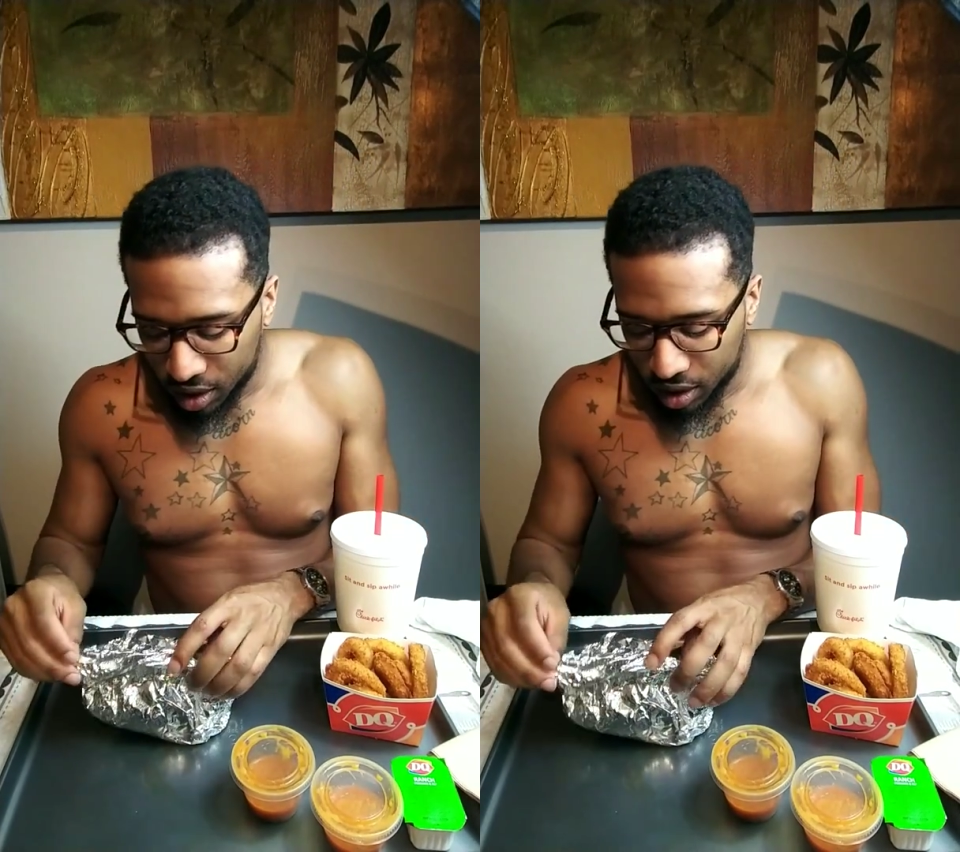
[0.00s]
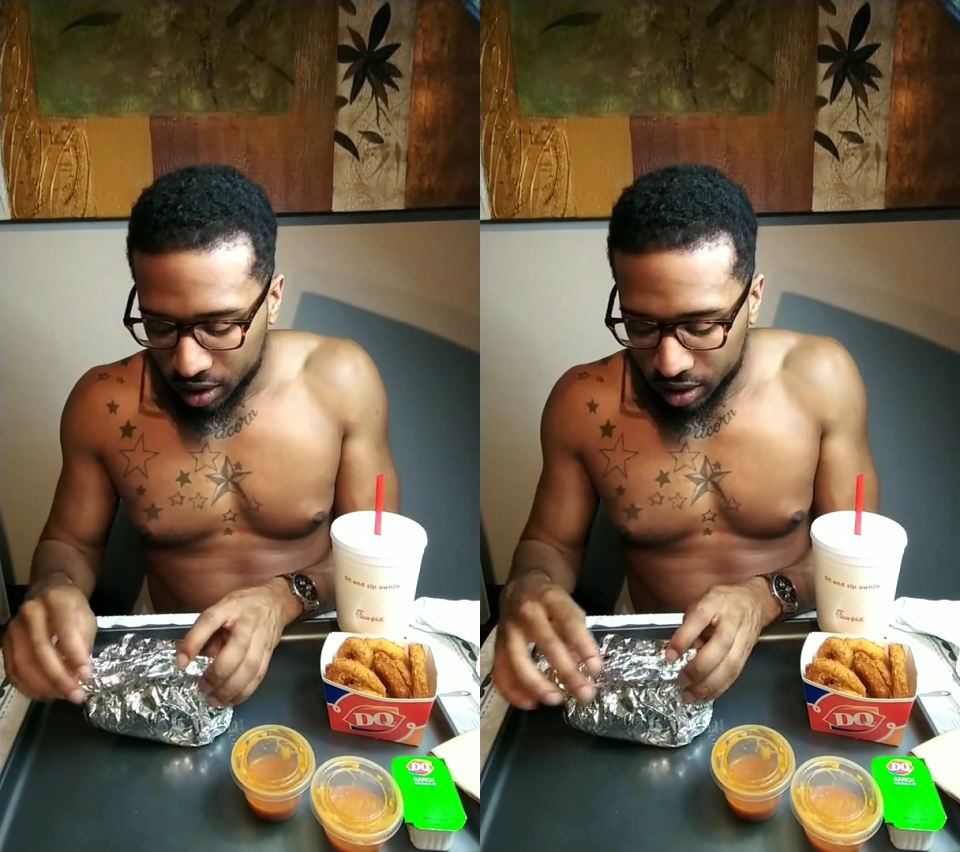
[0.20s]

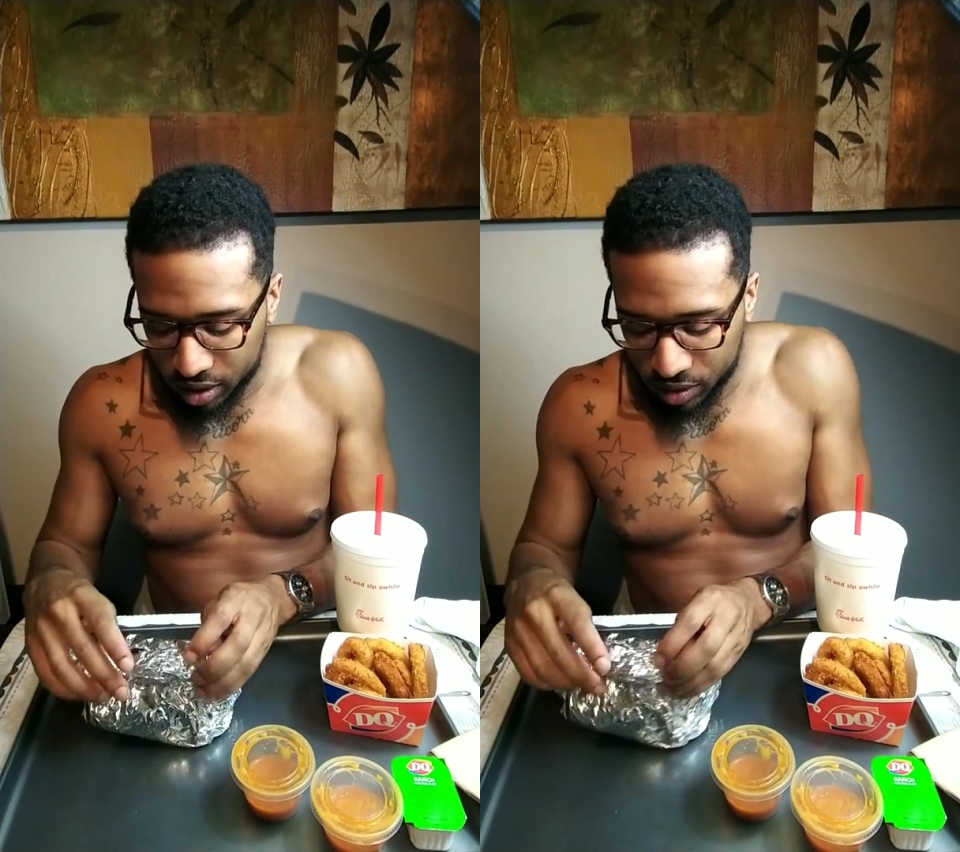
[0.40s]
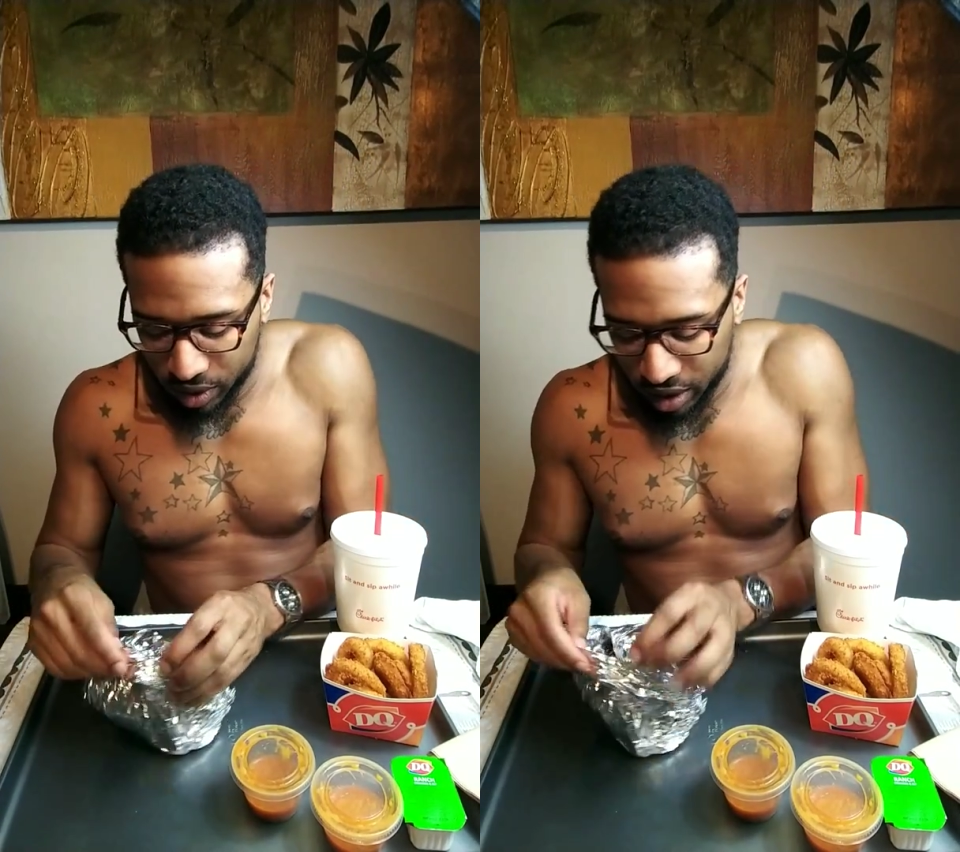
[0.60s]
And this
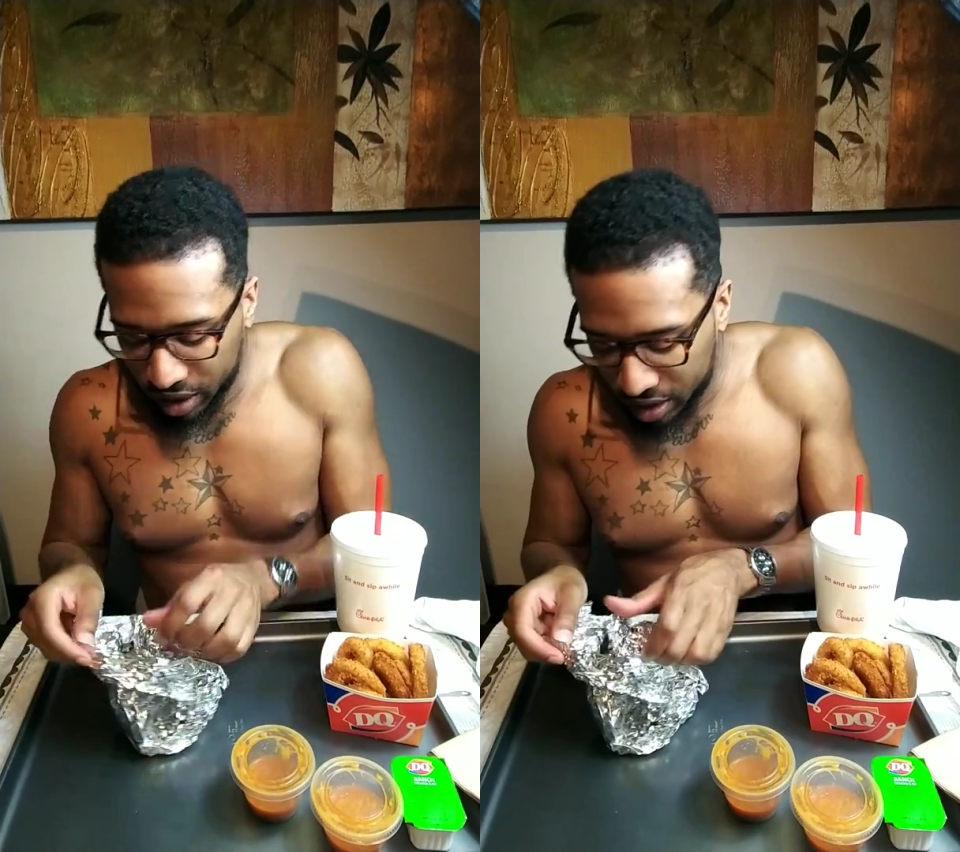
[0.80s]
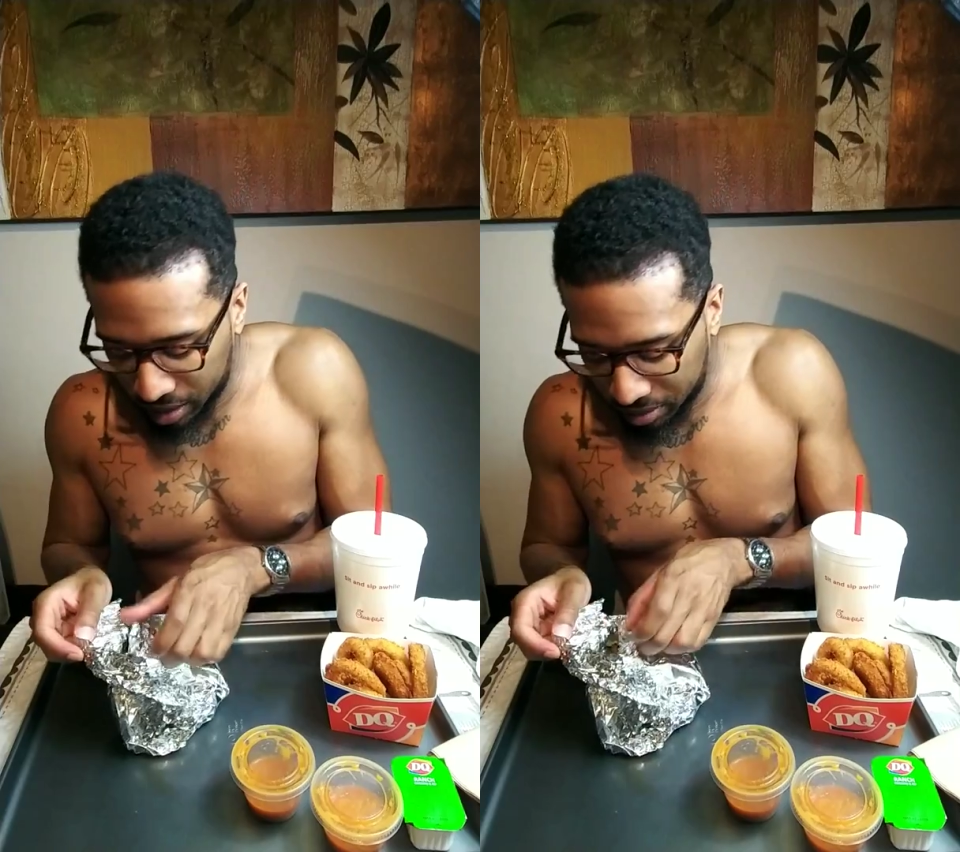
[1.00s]
is what it ended up